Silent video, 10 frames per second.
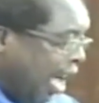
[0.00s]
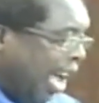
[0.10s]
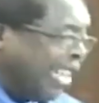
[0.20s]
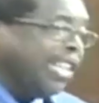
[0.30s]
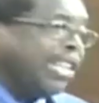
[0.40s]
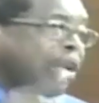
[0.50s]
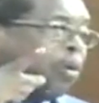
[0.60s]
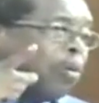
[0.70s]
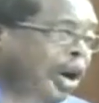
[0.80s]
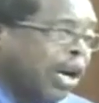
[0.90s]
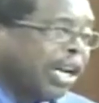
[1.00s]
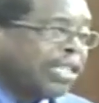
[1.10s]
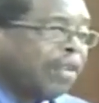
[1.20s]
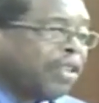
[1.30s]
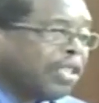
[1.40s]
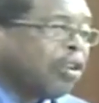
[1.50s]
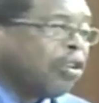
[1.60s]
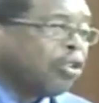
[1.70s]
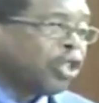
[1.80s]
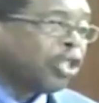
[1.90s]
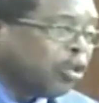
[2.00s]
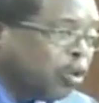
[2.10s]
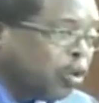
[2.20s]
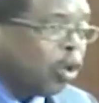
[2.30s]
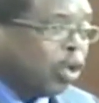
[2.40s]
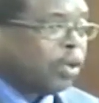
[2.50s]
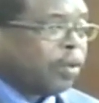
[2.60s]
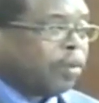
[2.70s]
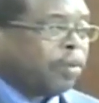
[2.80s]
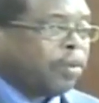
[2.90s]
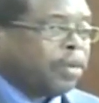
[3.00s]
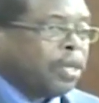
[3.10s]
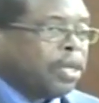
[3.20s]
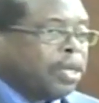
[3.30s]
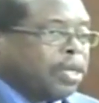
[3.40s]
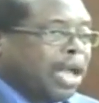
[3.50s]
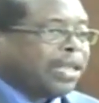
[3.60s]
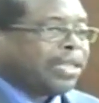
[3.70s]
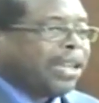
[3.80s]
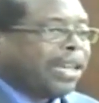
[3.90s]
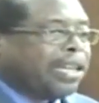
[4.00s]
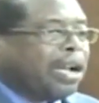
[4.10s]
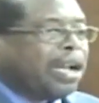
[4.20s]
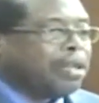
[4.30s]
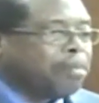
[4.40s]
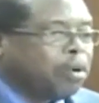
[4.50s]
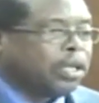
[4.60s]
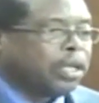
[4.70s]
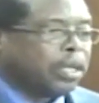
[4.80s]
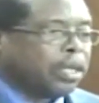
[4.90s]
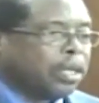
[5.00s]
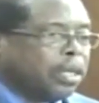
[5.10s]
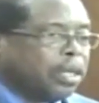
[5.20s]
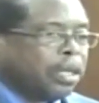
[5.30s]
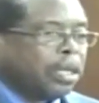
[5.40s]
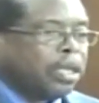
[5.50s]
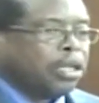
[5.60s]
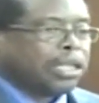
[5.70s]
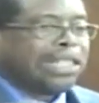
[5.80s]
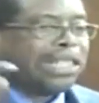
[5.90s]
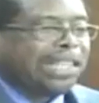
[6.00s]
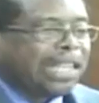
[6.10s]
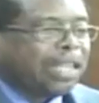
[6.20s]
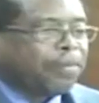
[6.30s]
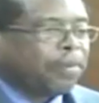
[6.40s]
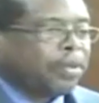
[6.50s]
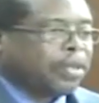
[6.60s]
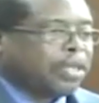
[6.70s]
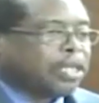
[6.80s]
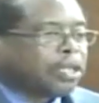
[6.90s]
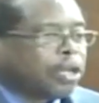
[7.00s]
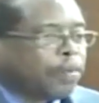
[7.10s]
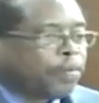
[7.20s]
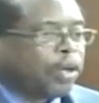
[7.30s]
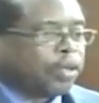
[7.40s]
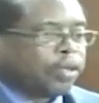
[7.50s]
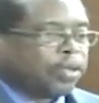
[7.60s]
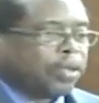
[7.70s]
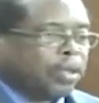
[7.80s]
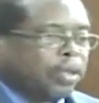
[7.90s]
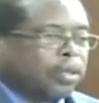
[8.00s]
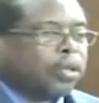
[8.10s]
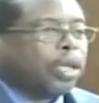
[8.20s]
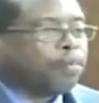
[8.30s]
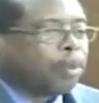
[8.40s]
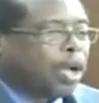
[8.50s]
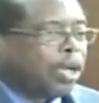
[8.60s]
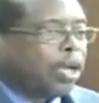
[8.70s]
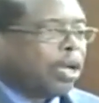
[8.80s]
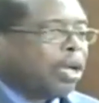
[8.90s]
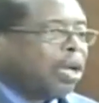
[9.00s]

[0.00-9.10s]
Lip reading: I need the workers of this country to know that taking all the money, just leave the surplus to the employer.